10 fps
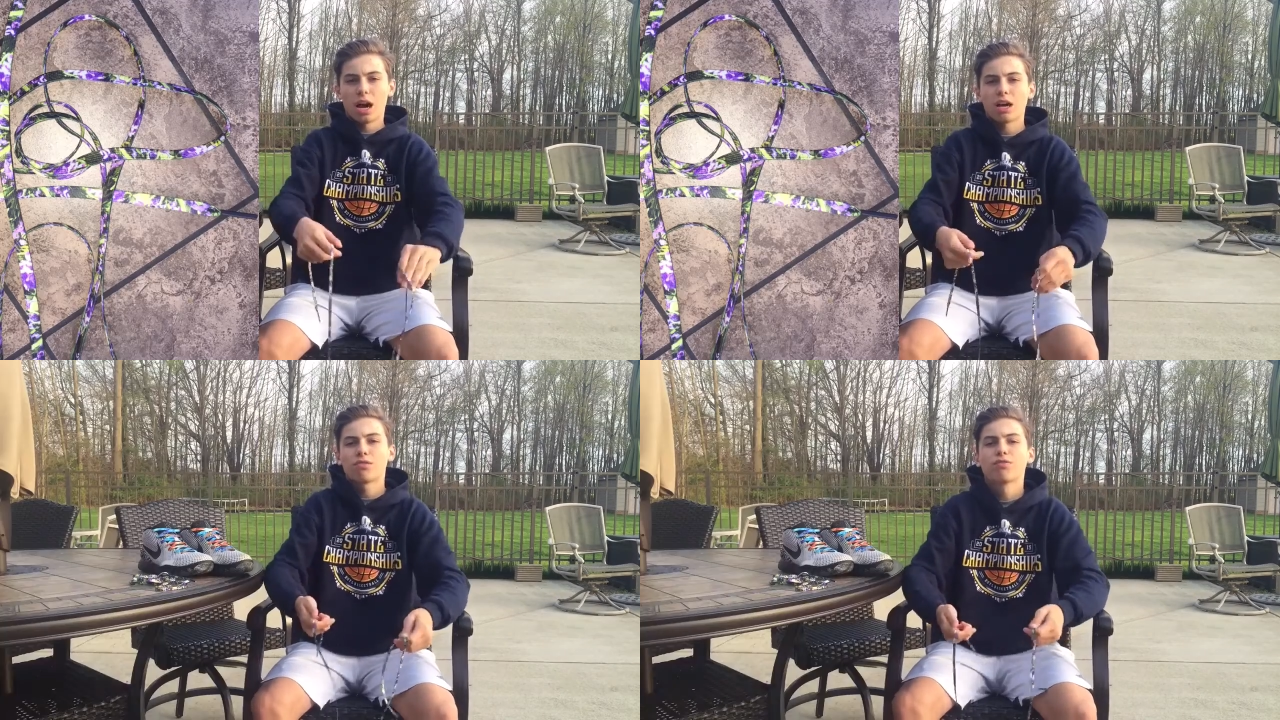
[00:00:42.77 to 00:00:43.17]

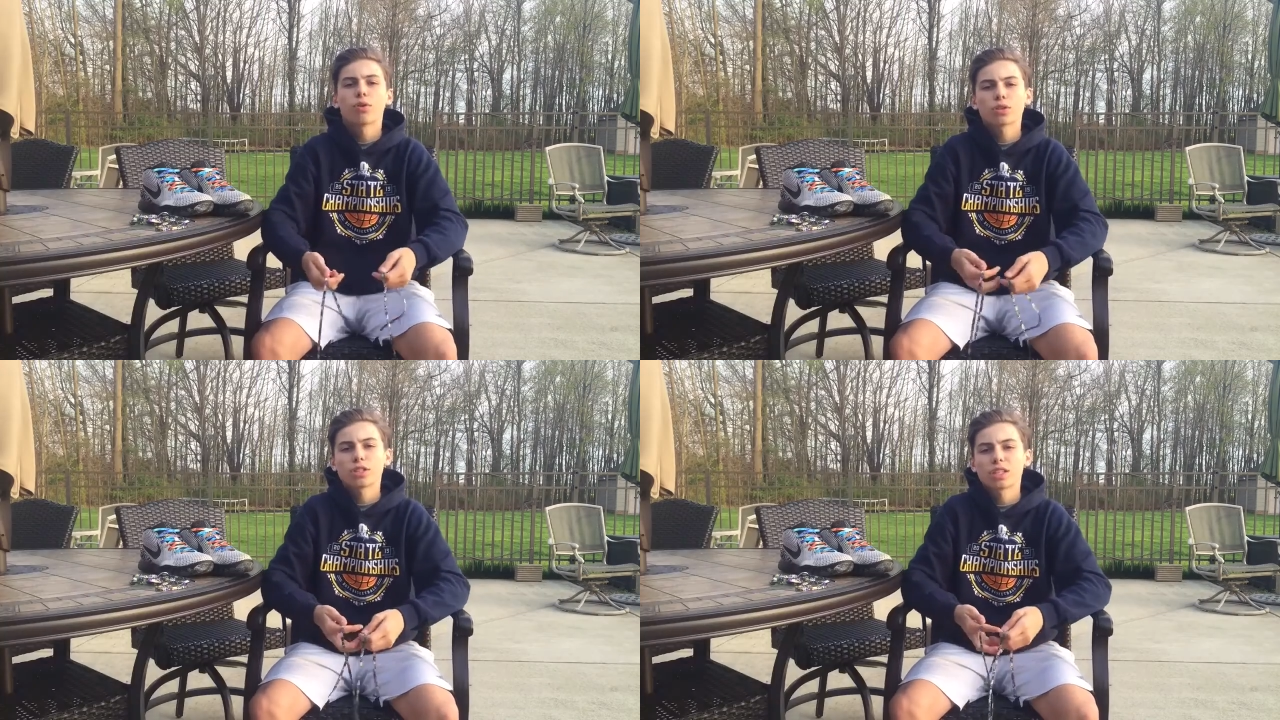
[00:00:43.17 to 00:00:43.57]

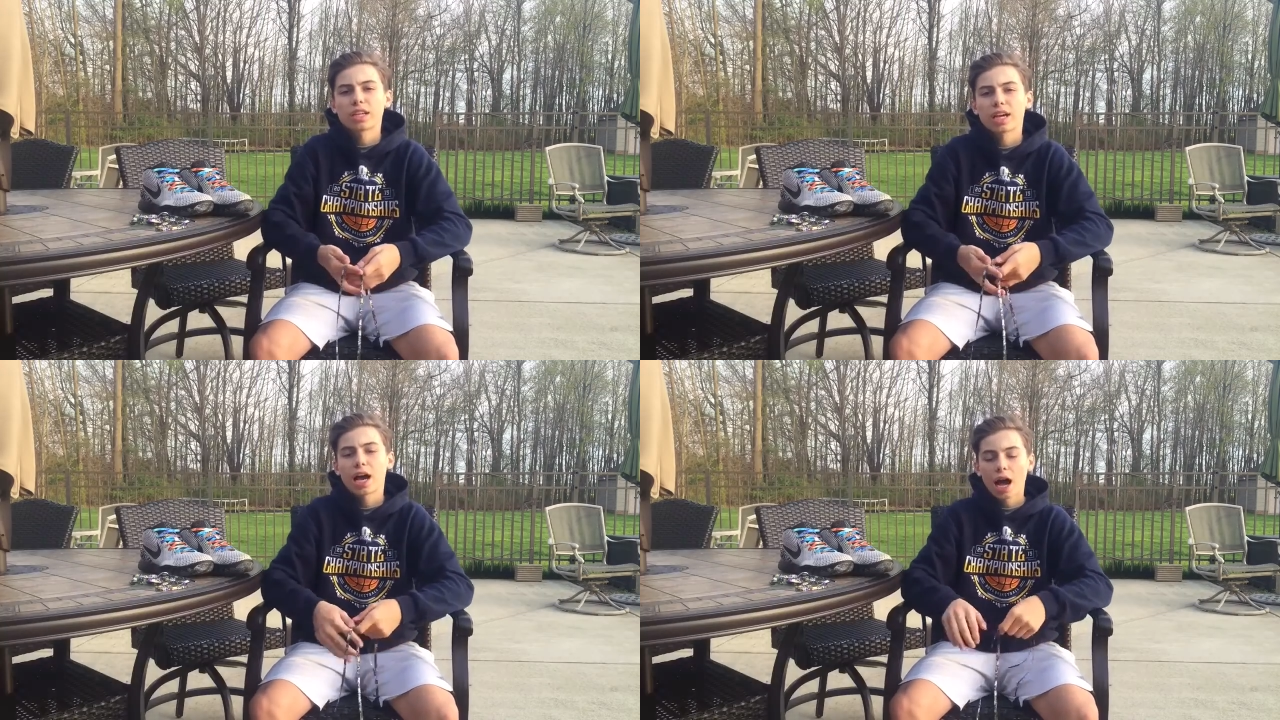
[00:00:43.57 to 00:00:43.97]

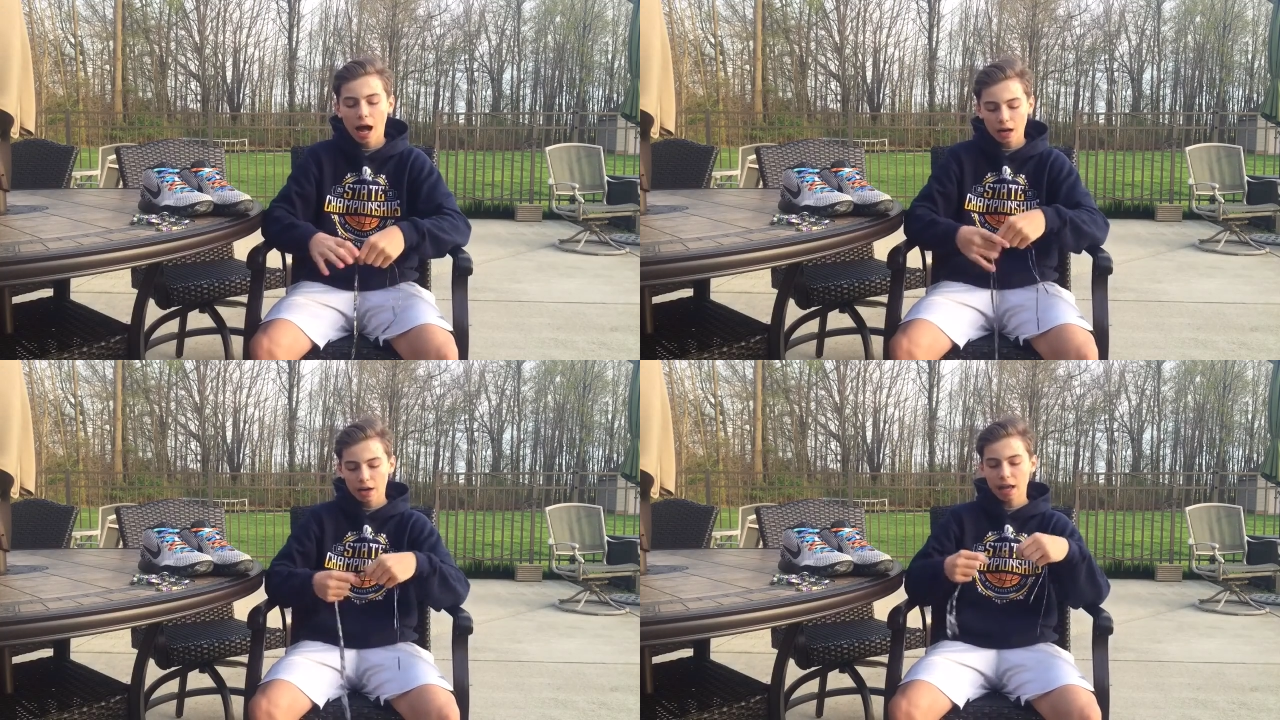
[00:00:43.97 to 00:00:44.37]
Unfortunately,
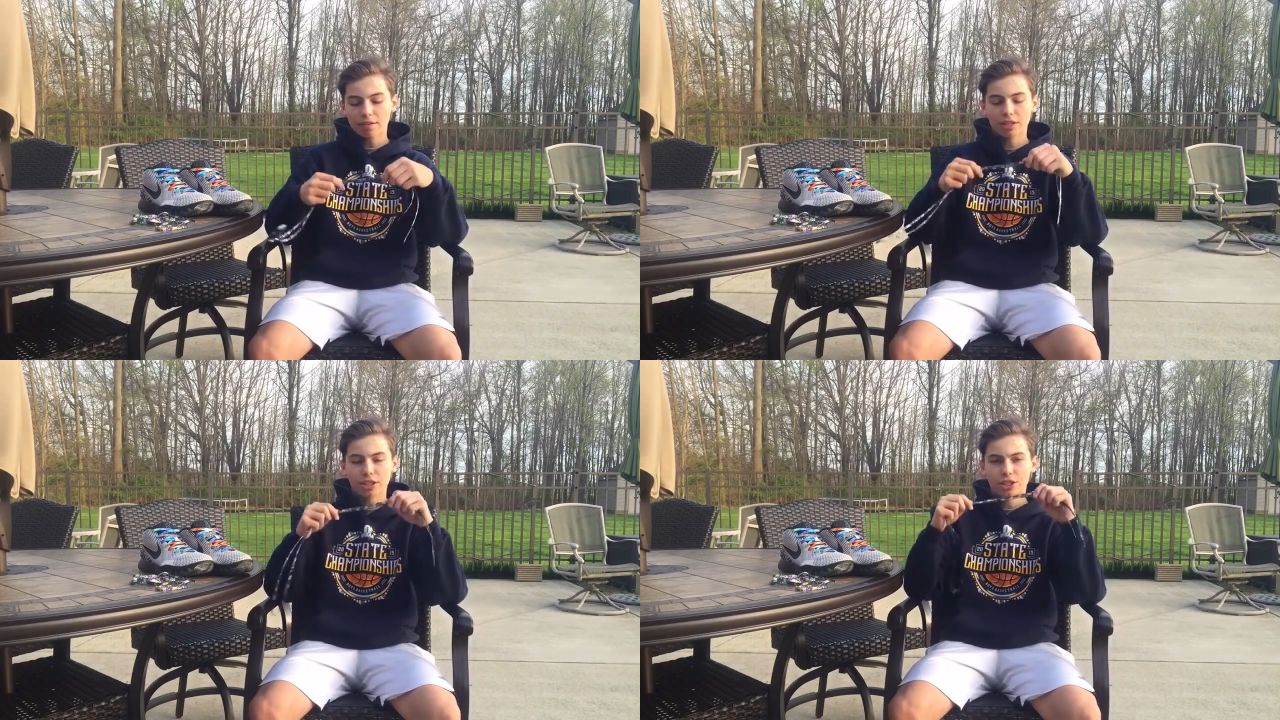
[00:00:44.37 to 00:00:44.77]
I don't
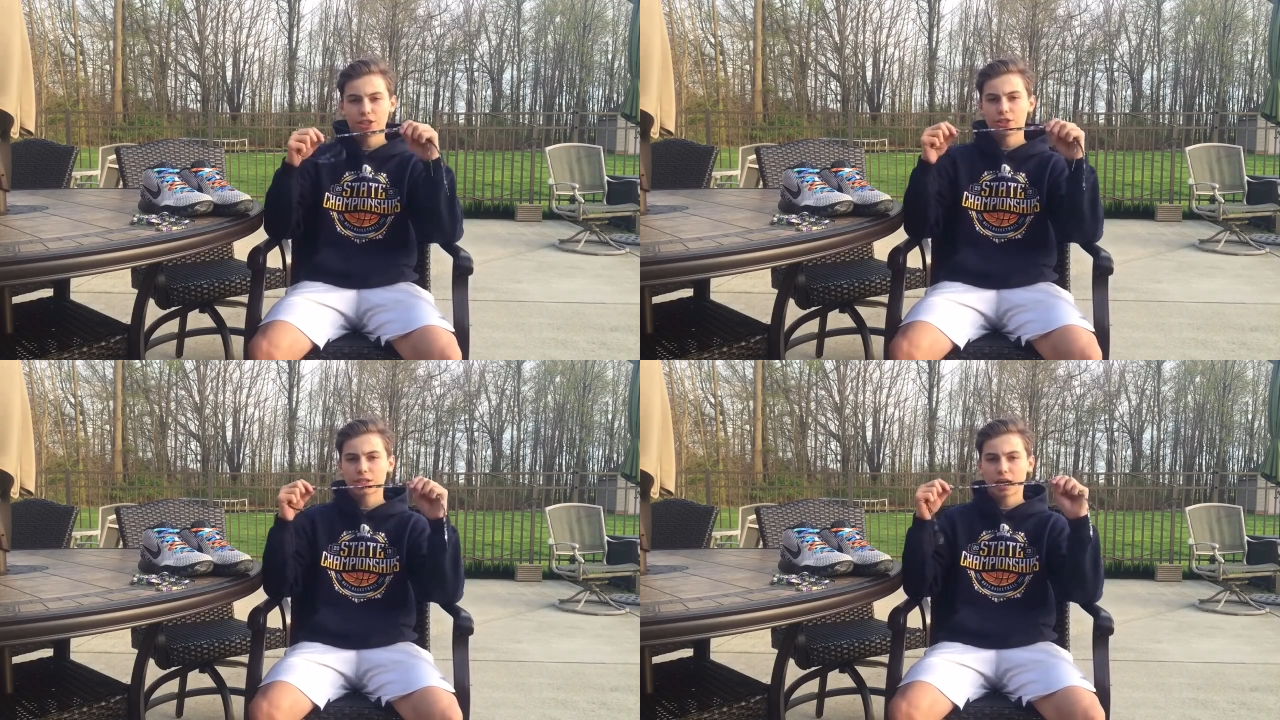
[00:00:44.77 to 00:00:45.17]
have any
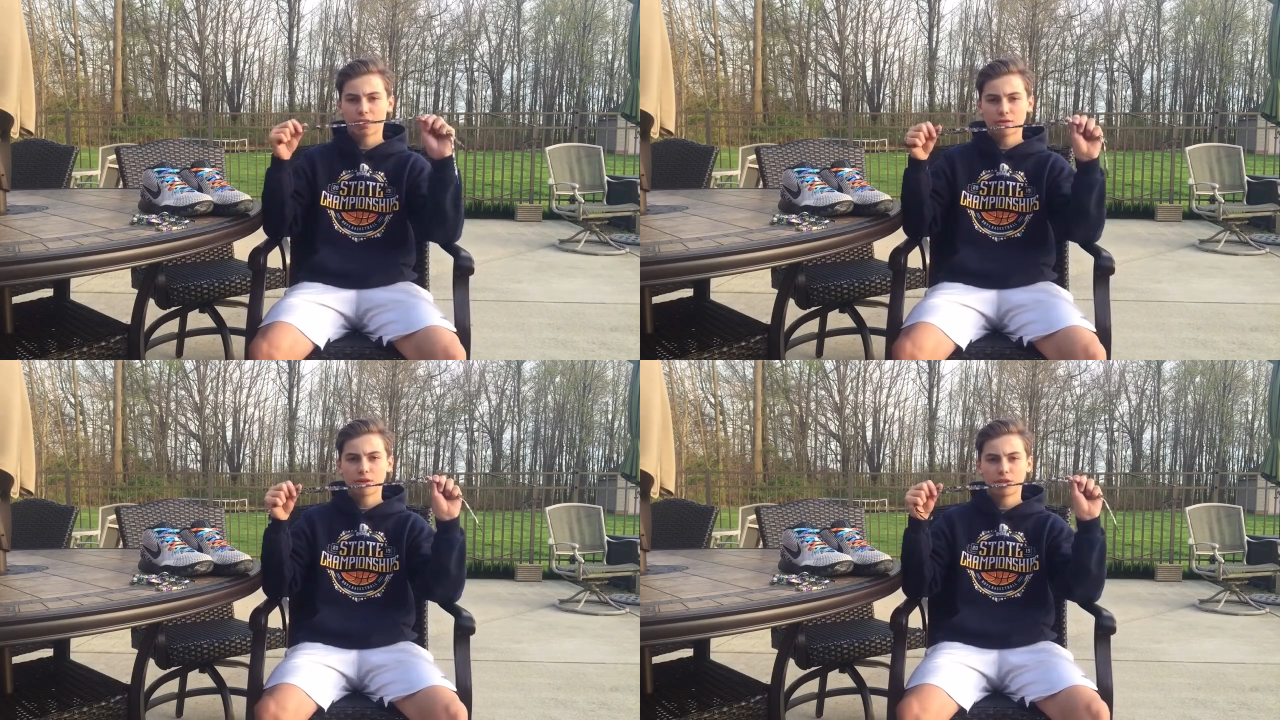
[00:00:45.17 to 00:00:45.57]
shoes that I can
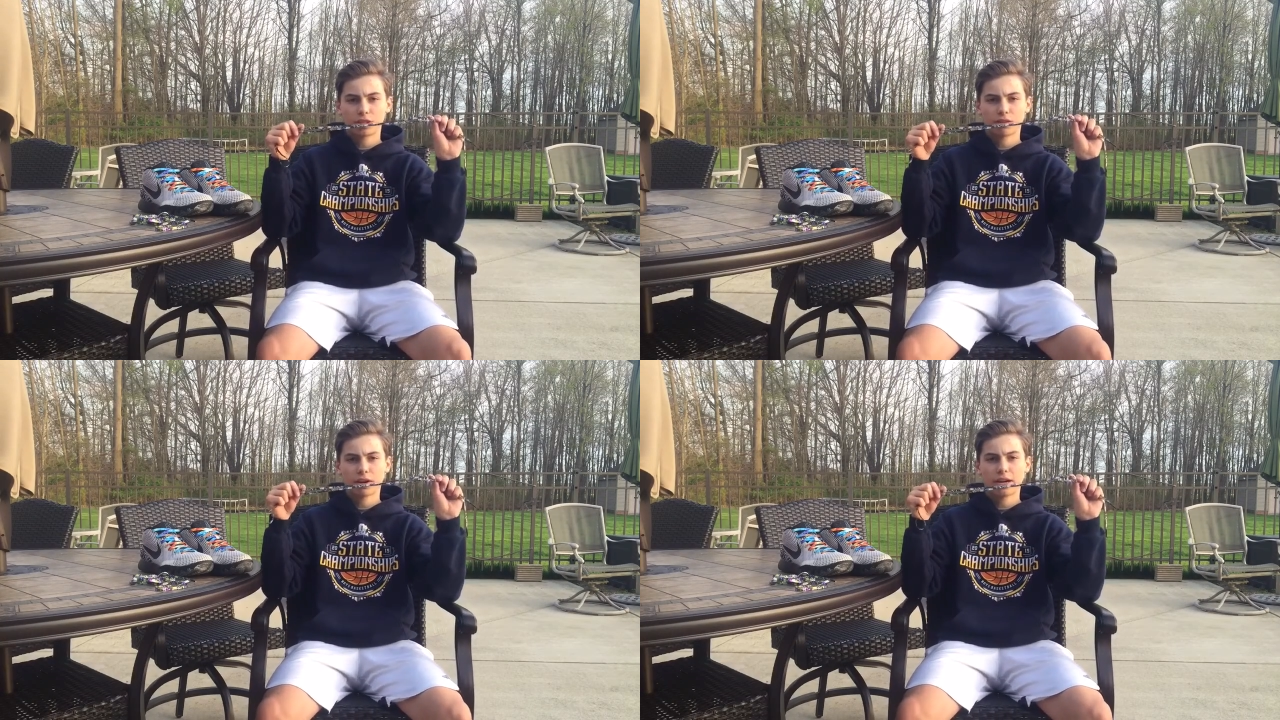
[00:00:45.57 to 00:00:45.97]
throw these
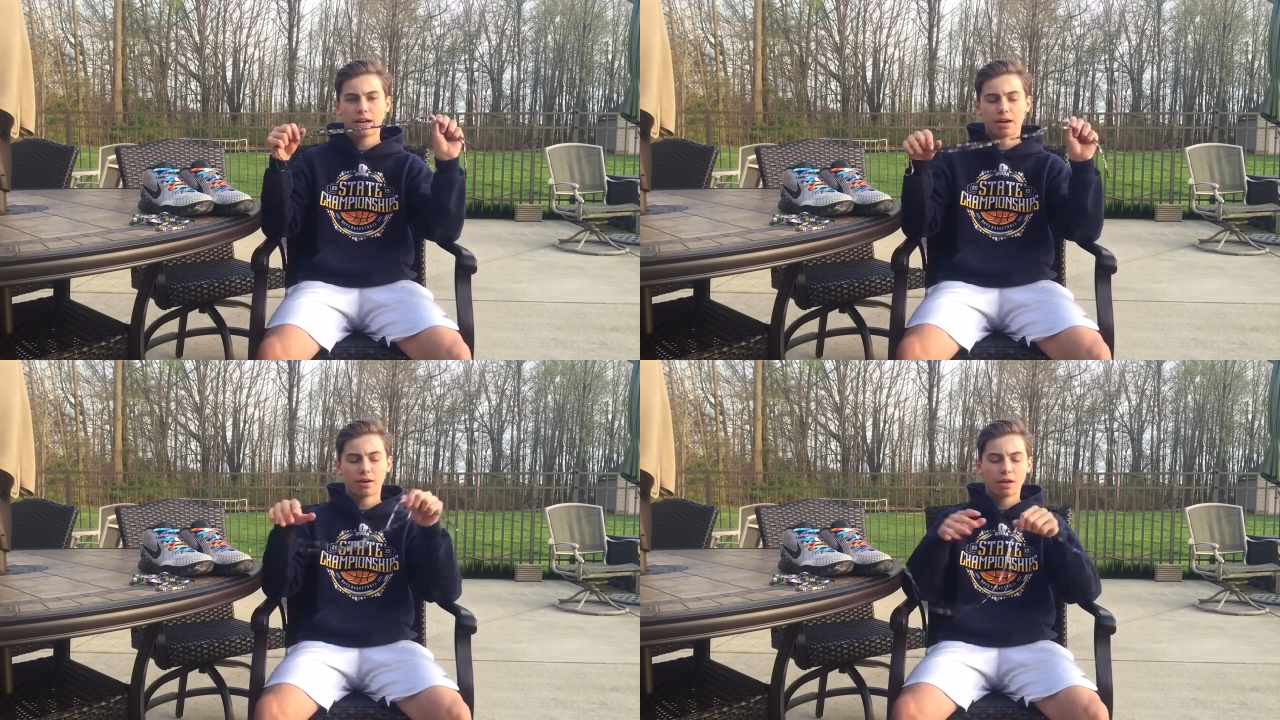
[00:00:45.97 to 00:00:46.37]
in right
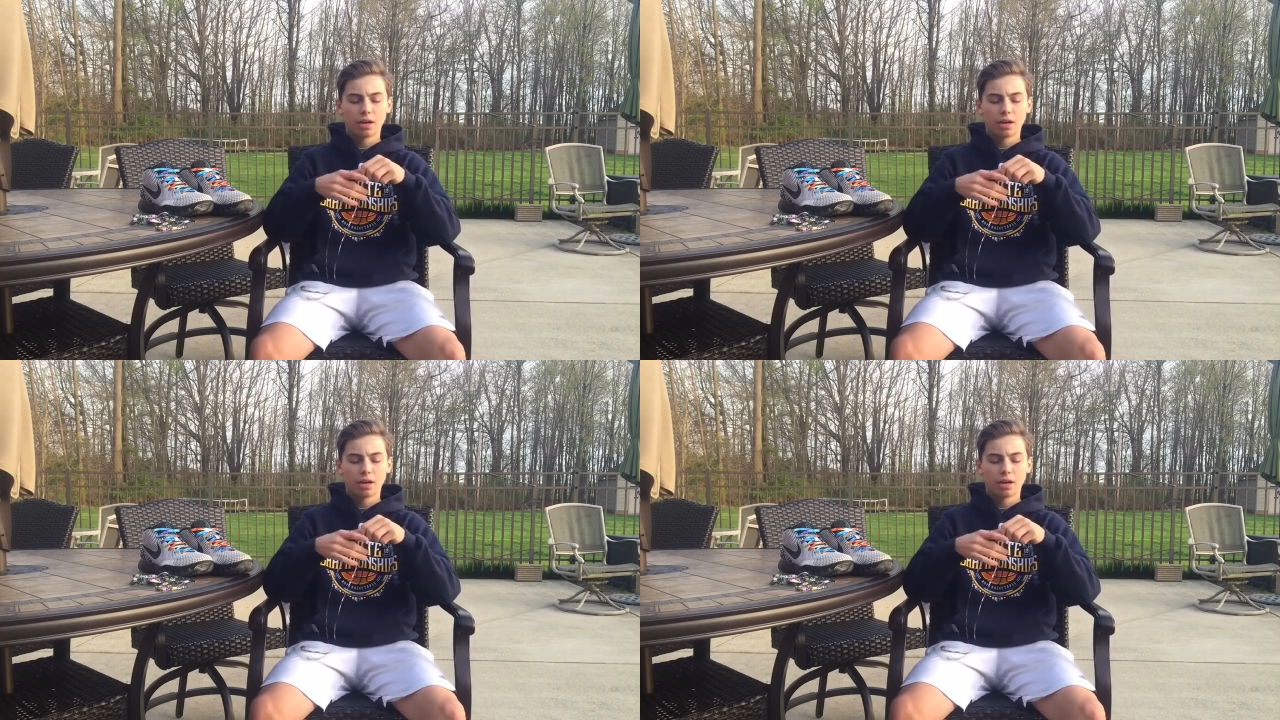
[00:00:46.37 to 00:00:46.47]
now.